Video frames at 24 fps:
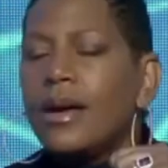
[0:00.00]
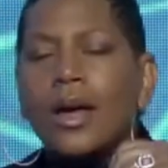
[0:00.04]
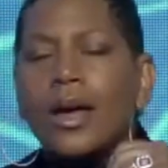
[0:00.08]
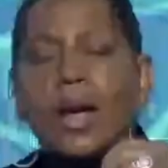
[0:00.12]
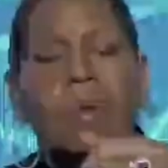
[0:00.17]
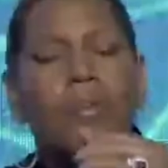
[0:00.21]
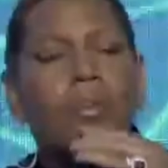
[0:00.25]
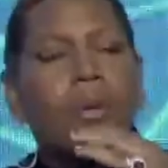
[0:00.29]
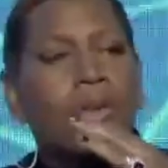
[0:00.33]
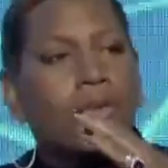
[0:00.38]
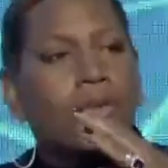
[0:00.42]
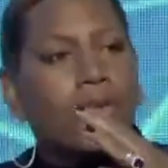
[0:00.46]

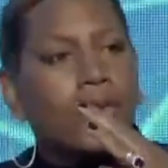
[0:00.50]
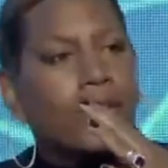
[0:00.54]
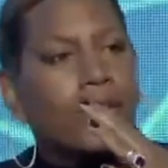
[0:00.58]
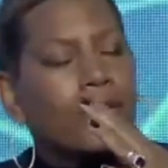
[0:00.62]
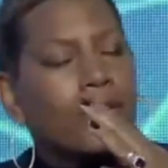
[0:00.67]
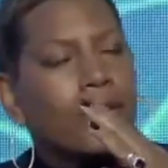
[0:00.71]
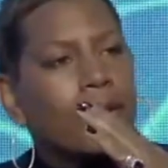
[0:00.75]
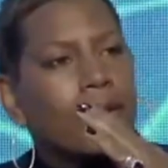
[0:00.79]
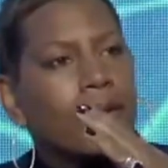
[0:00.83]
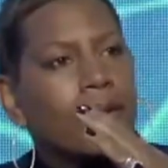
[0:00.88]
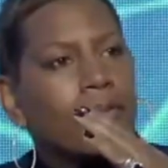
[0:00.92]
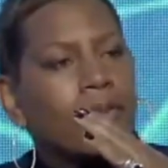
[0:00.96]
But
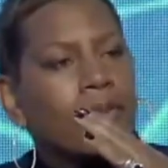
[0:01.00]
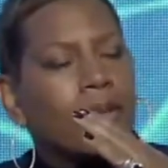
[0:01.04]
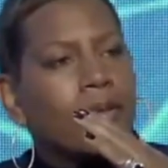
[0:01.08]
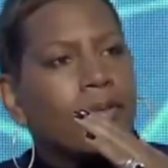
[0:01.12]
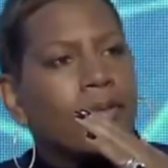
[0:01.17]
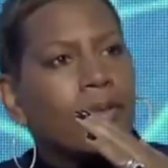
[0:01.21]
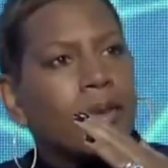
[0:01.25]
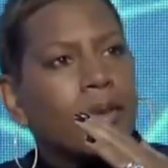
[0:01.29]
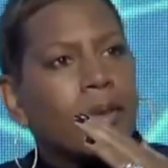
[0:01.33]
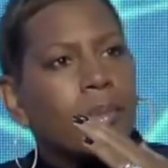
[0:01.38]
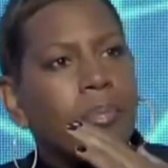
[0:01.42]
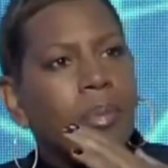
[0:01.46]

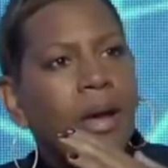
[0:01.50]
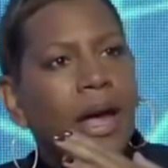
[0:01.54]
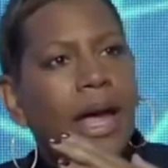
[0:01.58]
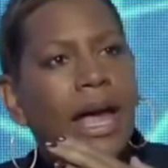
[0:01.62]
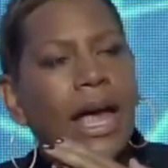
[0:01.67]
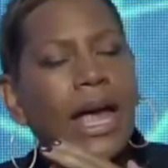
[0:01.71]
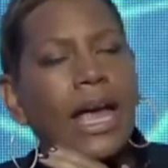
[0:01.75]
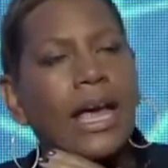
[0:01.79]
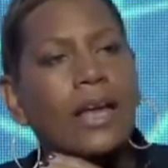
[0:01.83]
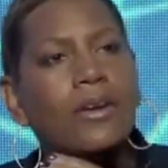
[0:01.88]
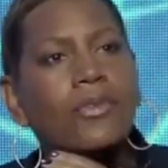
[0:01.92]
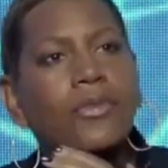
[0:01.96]
the
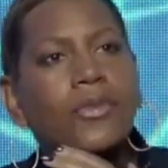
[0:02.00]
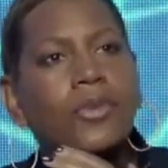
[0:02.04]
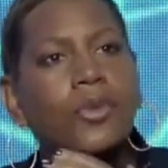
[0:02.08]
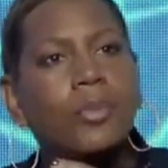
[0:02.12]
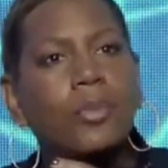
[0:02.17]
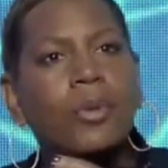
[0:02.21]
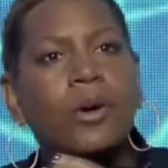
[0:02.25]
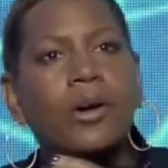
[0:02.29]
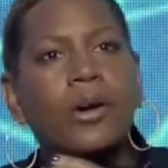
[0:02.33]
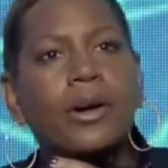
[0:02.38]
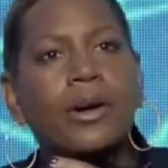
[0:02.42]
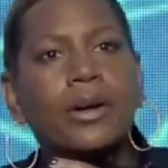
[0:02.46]
painful
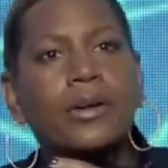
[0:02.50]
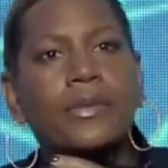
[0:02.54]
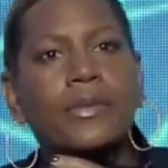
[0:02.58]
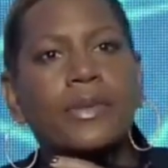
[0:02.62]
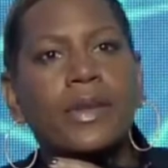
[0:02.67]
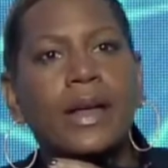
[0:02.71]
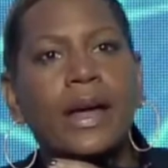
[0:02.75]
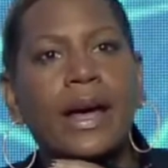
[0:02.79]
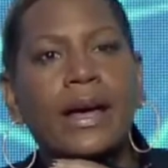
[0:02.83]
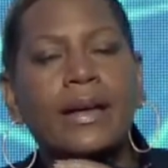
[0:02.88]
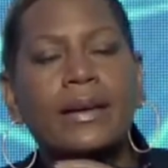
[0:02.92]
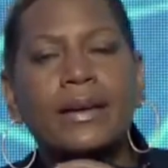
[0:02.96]
part of
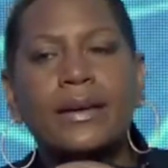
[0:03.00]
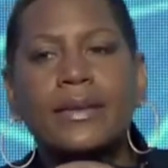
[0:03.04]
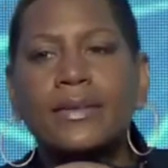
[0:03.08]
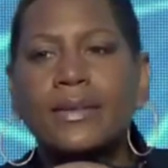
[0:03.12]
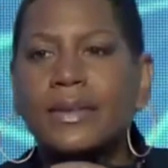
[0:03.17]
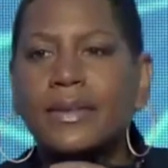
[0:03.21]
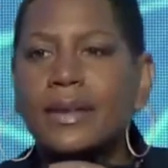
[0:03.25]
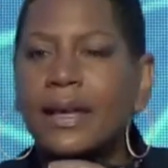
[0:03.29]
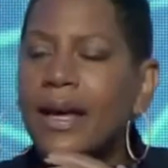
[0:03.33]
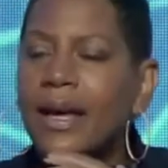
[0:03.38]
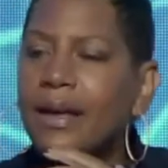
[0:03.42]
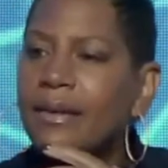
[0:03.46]
that is
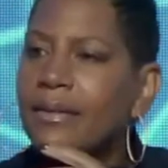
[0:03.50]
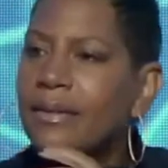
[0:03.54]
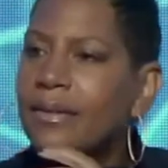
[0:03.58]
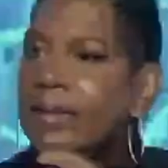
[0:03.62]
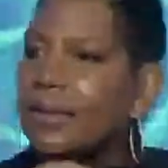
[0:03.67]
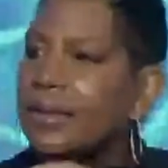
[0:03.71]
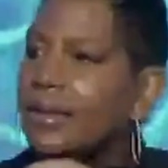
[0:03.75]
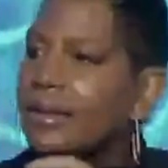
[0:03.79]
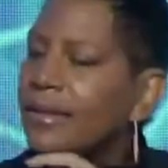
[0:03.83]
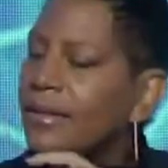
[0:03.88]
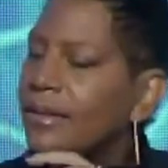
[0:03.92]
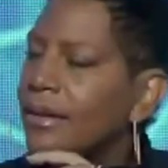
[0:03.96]
that
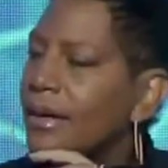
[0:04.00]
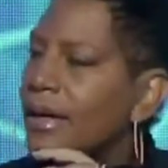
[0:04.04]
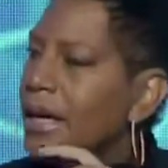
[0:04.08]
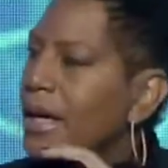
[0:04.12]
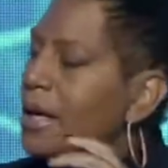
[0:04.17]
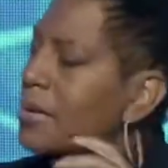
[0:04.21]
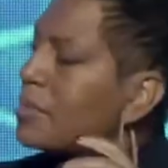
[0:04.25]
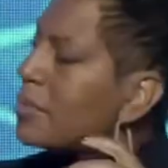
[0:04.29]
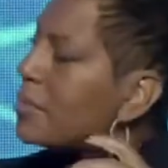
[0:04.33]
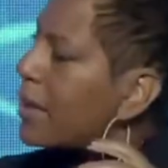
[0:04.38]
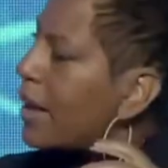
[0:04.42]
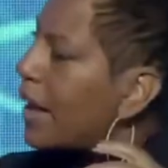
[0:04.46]
this
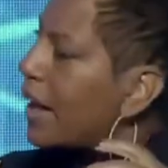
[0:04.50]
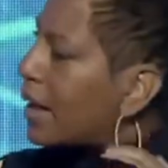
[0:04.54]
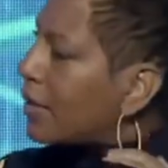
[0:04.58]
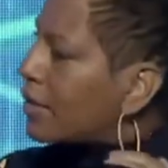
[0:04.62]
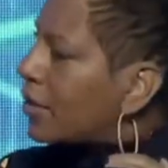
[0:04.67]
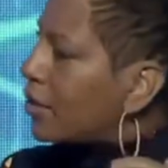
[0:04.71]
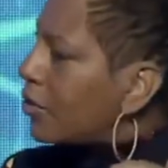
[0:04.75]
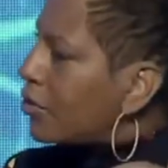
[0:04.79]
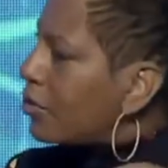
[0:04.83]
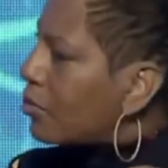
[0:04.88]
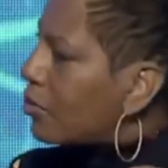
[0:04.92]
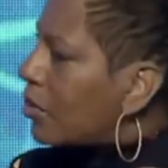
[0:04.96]
impact,
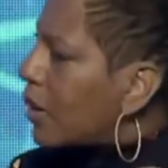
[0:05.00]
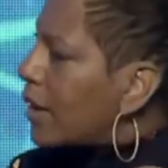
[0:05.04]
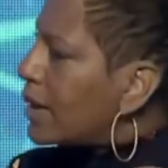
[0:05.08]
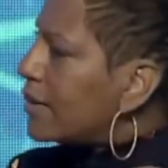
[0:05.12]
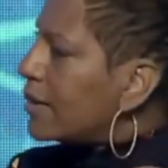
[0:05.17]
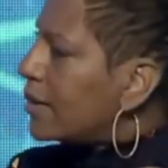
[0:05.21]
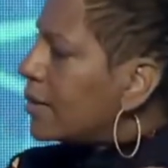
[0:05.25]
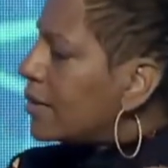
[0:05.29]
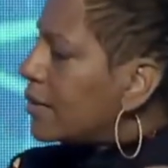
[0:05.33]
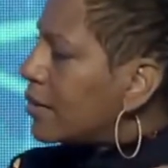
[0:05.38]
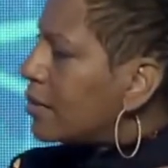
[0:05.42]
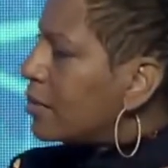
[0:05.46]
this
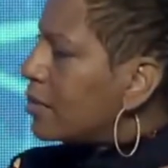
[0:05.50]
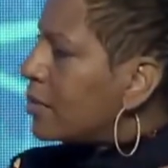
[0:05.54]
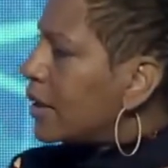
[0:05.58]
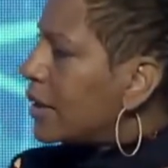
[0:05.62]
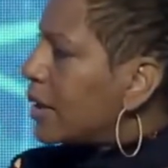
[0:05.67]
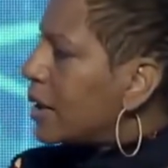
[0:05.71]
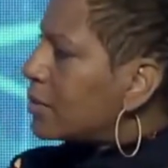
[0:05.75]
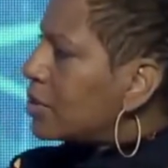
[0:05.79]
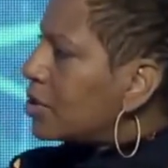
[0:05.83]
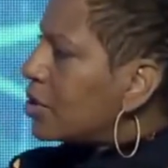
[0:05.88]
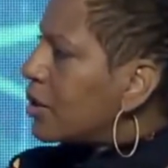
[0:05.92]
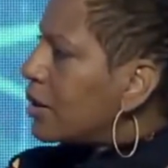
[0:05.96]
racism that
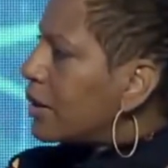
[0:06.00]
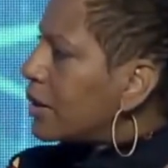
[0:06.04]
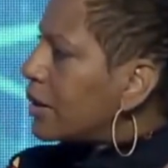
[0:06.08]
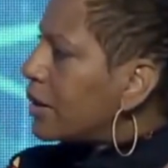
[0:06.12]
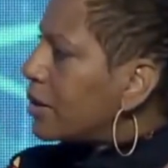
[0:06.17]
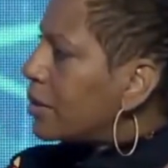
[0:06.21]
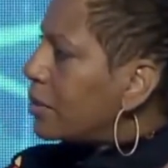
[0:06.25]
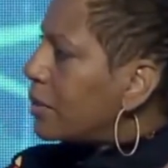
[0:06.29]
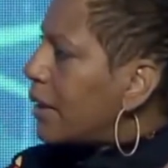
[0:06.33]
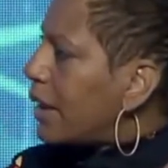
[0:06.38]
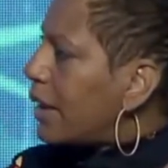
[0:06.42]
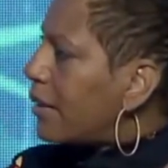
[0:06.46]
I'm
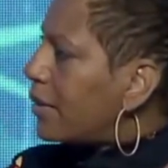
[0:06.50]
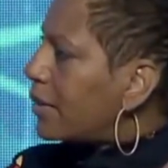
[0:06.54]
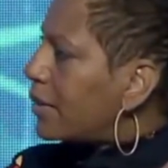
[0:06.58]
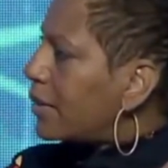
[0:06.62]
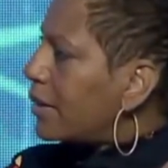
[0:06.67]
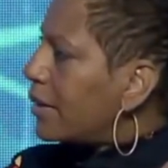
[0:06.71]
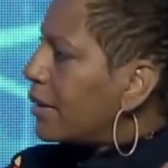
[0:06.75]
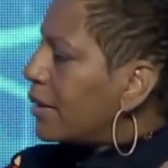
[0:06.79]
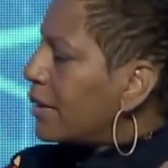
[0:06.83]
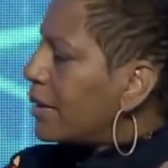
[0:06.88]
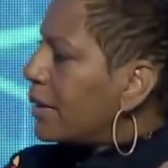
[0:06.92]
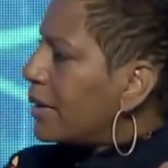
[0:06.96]
talking about,
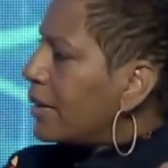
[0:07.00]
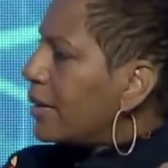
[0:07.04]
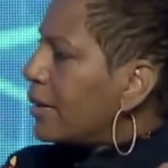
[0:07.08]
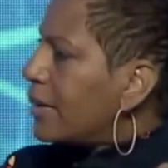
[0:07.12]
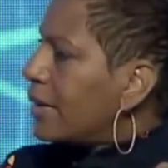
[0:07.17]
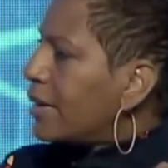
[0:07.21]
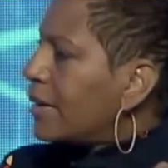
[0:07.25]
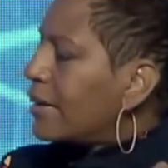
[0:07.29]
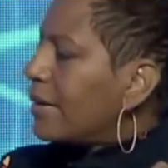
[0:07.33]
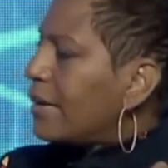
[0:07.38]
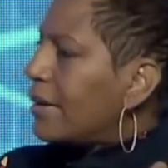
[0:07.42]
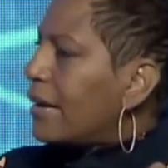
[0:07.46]

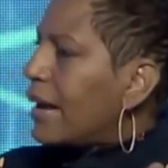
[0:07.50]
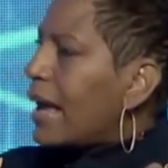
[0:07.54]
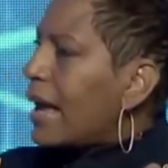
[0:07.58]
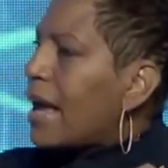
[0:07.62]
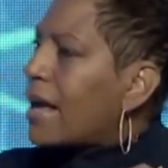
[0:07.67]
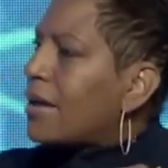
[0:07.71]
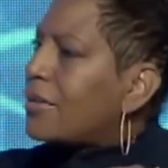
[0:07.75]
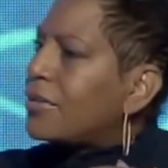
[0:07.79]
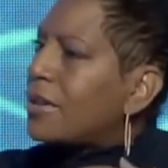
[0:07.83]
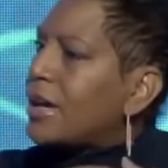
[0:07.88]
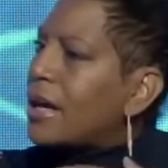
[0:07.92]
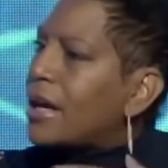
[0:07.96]

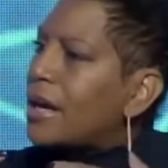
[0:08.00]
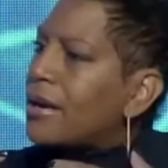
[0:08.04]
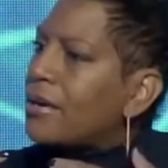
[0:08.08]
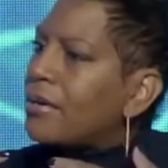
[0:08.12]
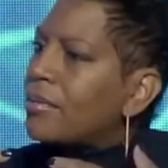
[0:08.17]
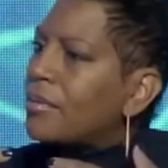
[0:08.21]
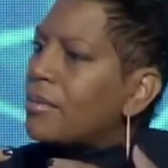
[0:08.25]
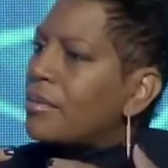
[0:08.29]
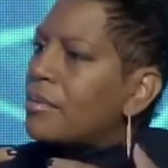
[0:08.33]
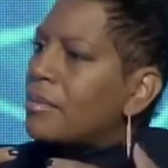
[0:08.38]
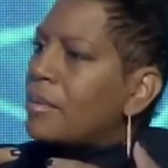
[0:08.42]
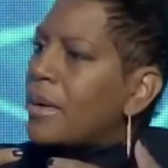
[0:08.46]
has a
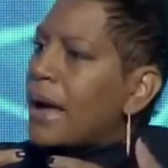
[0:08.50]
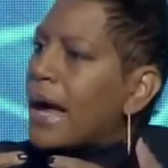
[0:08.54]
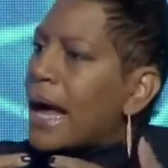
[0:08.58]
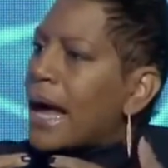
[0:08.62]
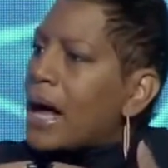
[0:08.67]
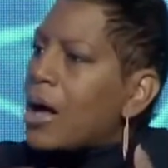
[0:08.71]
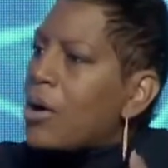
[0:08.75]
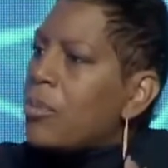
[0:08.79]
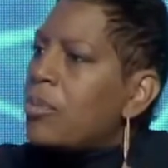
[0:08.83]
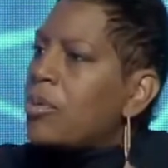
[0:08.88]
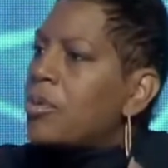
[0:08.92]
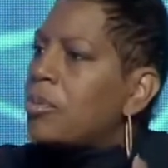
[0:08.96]

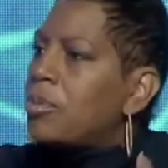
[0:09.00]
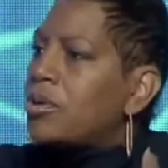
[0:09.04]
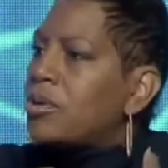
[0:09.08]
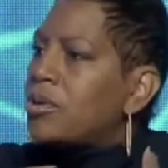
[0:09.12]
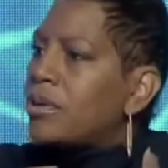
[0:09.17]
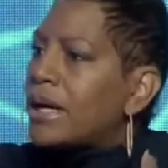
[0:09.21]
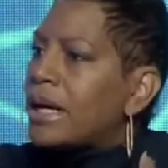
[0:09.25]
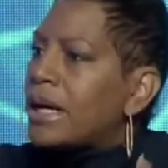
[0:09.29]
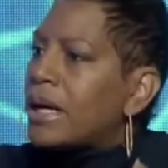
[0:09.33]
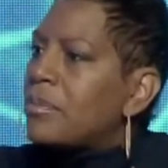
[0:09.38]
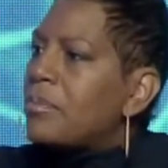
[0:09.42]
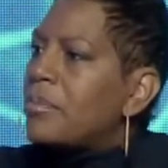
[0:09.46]
palpable
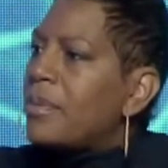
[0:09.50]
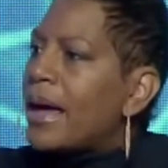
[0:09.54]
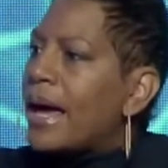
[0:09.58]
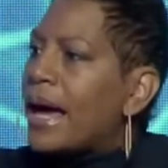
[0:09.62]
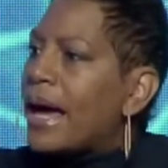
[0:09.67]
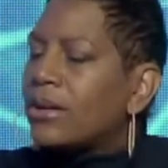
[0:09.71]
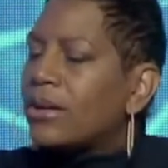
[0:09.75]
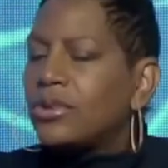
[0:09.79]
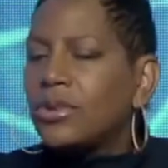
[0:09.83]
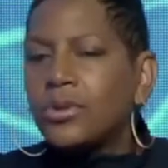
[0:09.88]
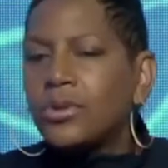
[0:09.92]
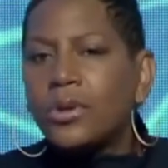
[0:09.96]

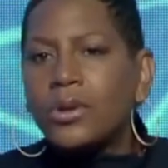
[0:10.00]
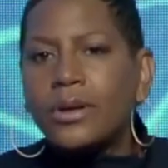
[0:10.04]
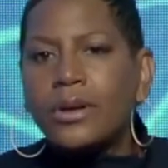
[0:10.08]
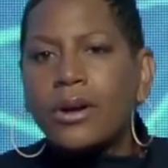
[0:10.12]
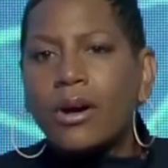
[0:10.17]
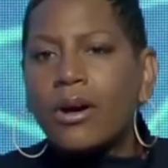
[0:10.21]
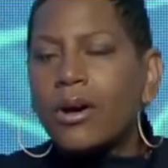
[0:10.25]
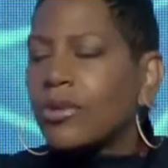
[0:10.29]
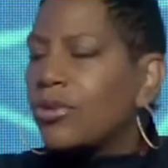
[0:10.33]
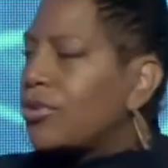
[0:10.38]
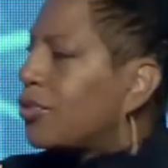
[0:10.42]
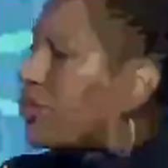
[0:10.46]
impact on
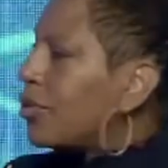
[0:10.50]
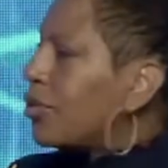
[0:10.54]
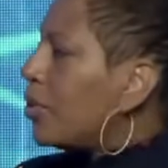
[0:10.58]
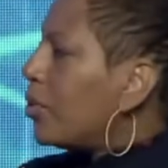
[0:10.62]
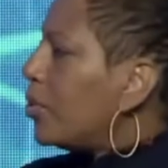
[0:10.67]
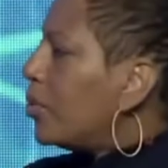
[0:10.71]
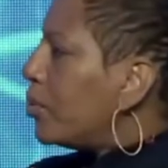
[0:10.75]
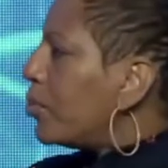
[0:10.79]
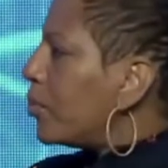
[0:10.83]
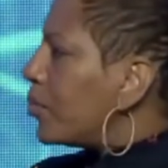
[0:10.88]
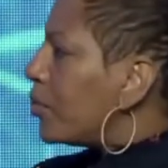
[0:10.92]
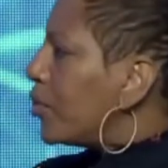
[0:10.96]
our
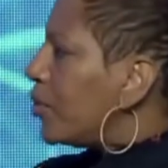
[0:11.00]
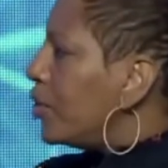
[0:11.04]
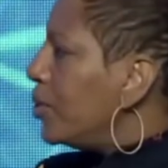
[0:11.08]
souls.